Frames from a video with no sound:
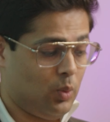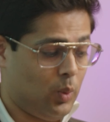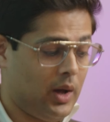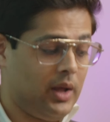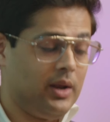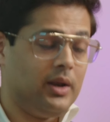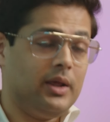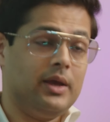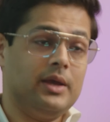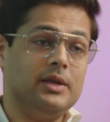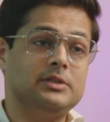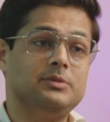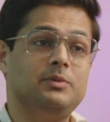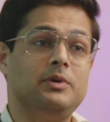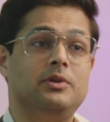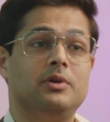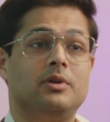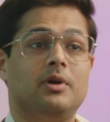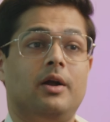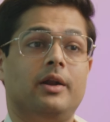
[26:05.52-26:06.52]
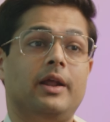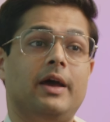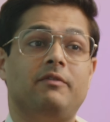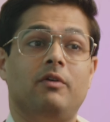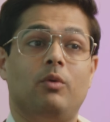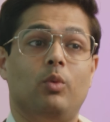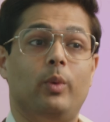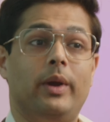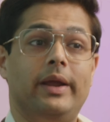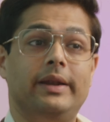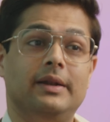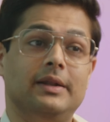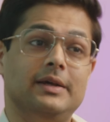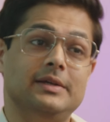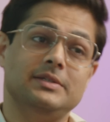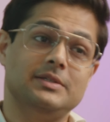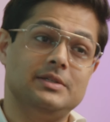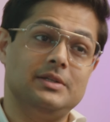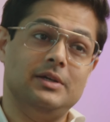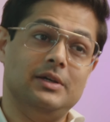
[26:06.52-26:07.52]
One is we do not have a wait
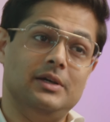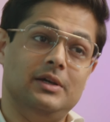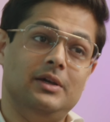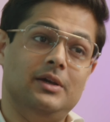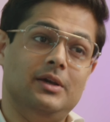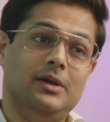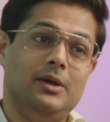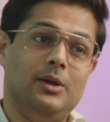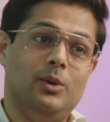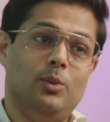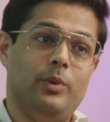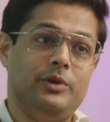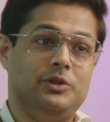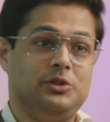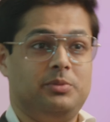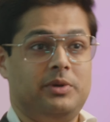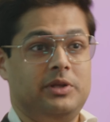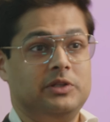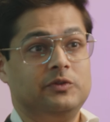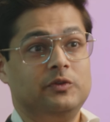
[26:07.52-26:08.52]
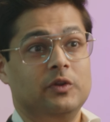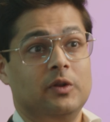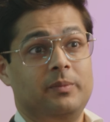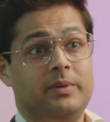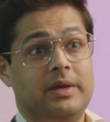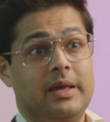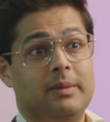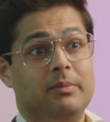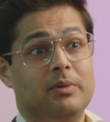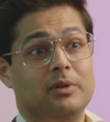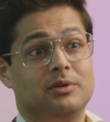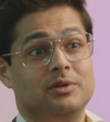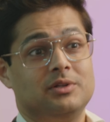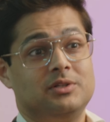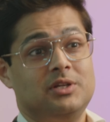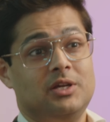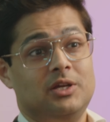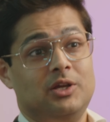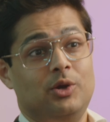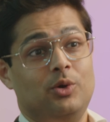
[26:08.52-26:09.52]
list, which means we'll be able to
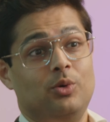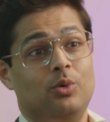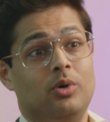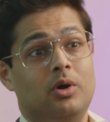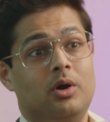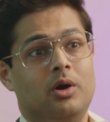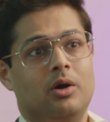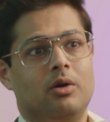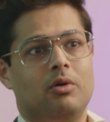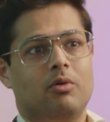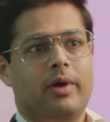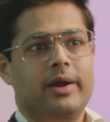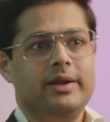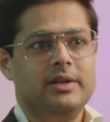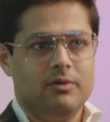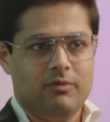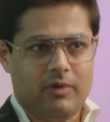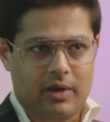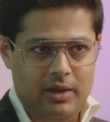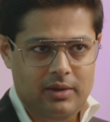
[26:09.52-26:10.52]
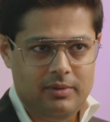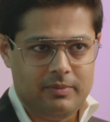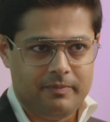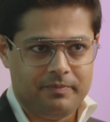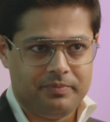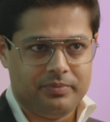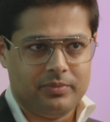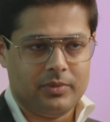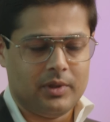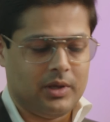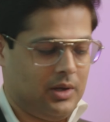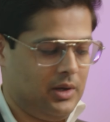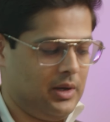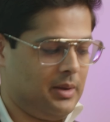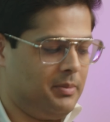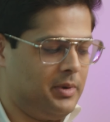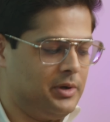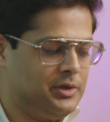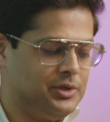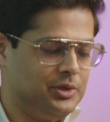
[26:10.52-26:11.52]
see you right away.
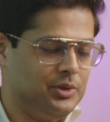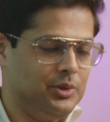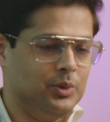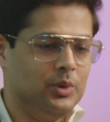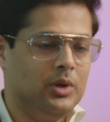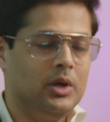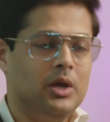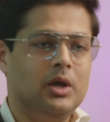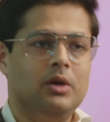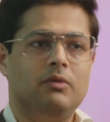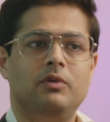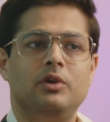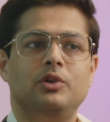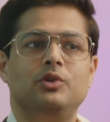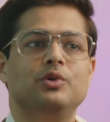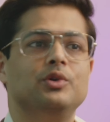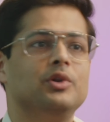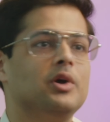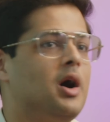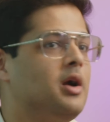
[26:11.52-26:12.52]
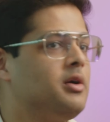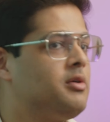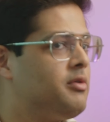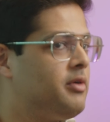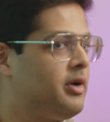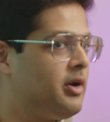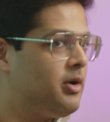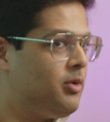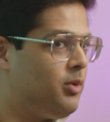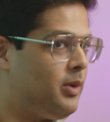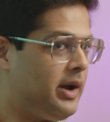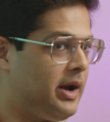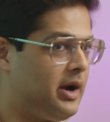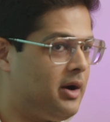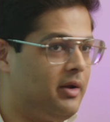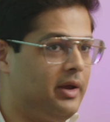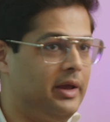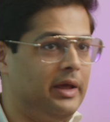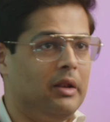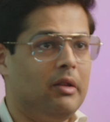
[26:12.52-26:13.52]
Number two, we do not
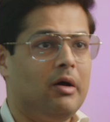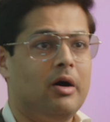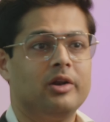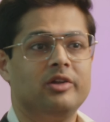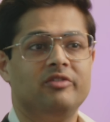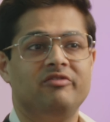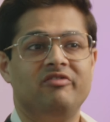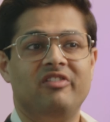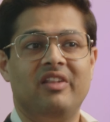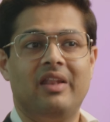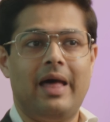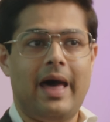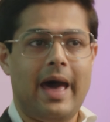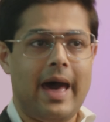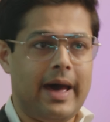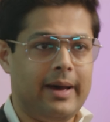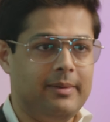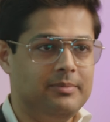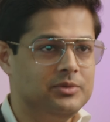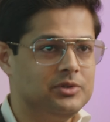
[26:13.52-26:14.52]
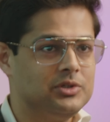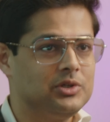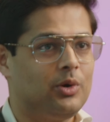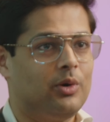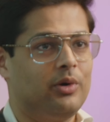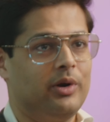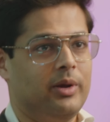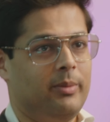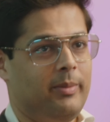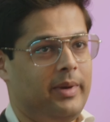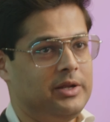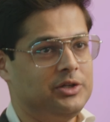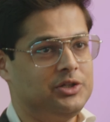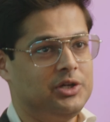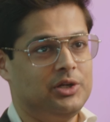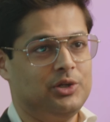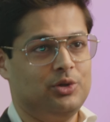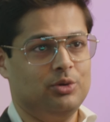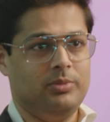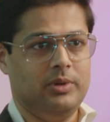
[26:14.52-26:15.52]
require a lot of labs or
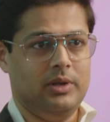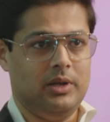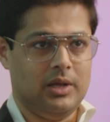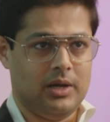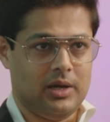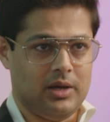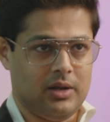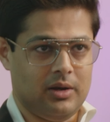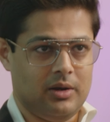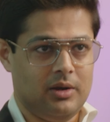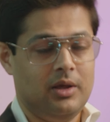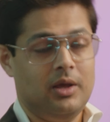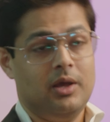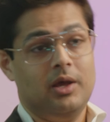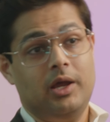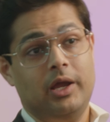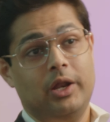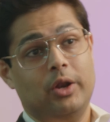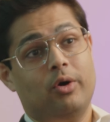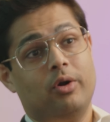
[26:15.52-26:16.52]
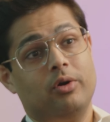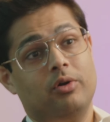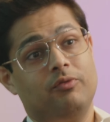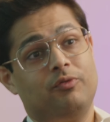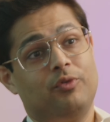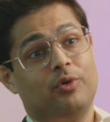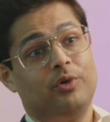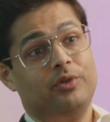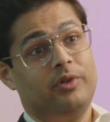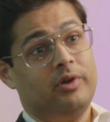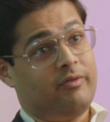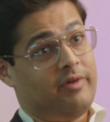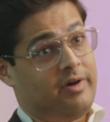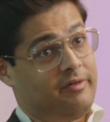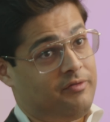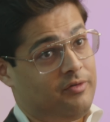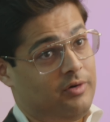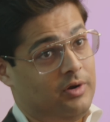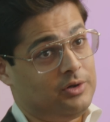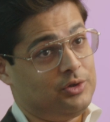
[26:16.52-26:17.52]
imaging to be done in order for the
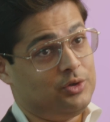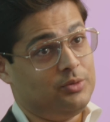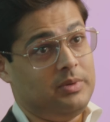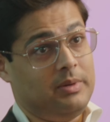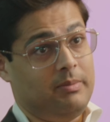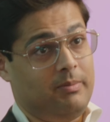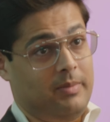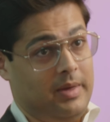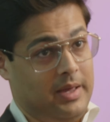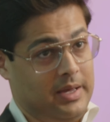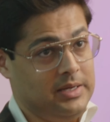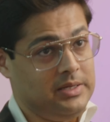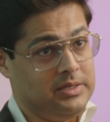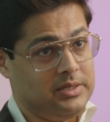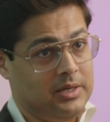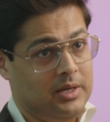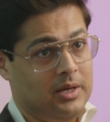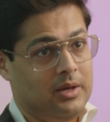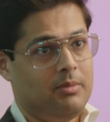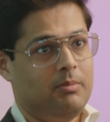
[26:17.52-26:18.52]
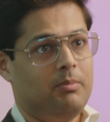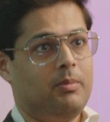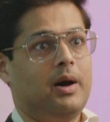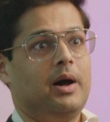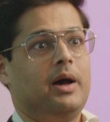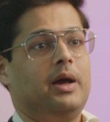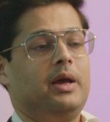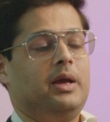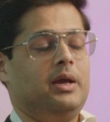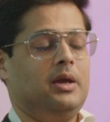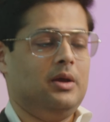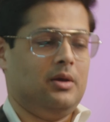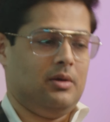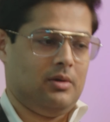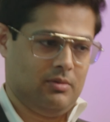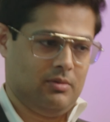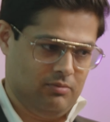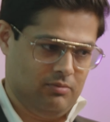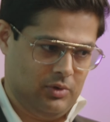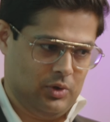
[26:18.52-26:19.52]
referral to be made by
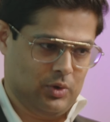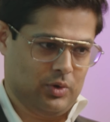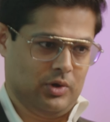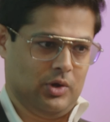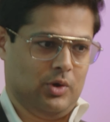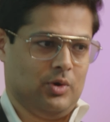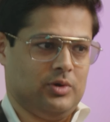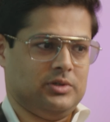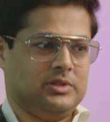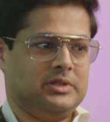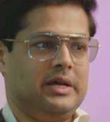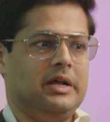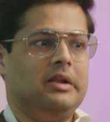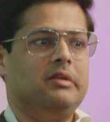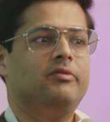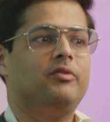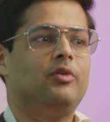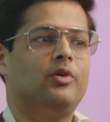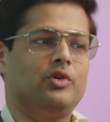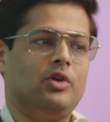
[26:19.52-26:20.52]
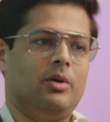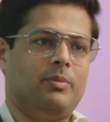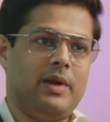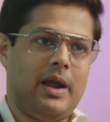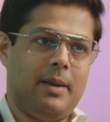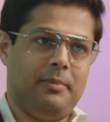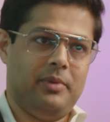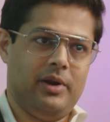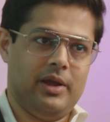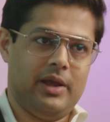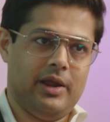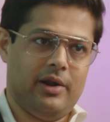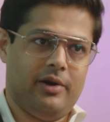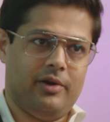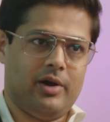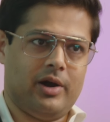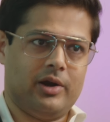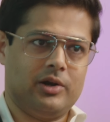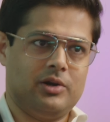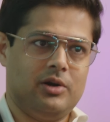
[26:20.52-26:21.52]
yourself or your primary care
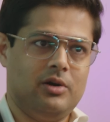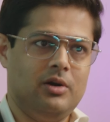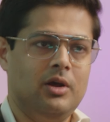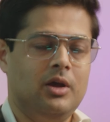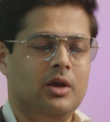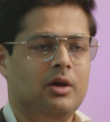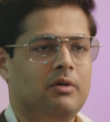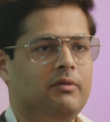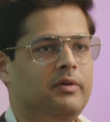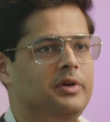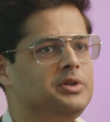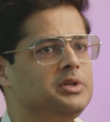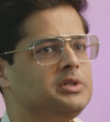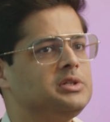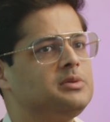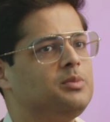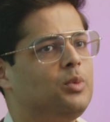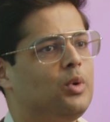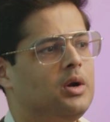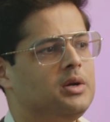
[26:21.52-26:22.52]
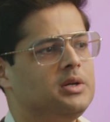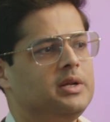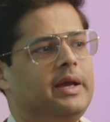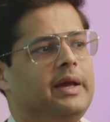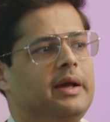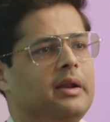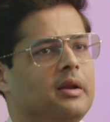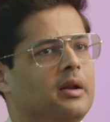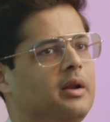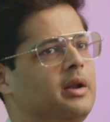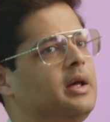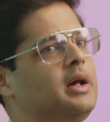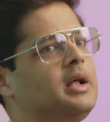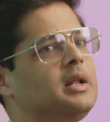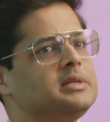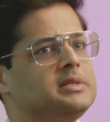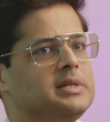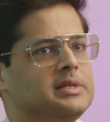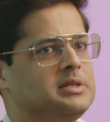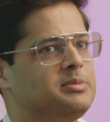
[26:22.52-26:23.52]
doctor. We just want a
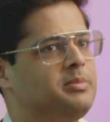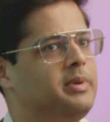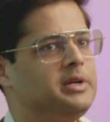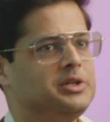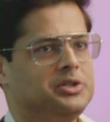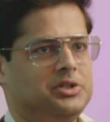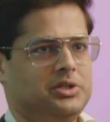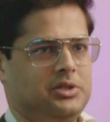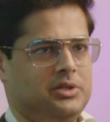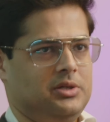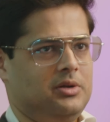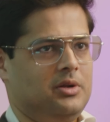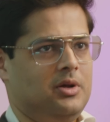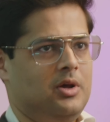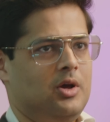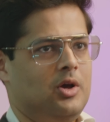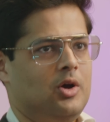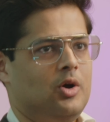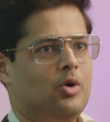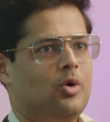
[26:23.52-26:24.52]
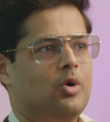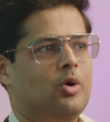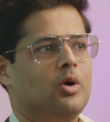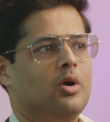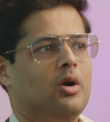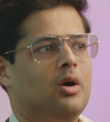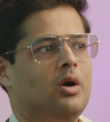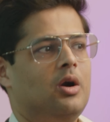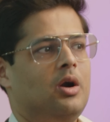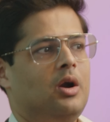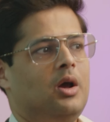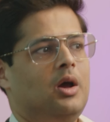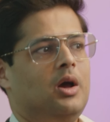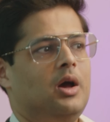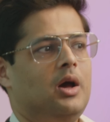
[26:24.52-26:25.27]
clinical suspicion or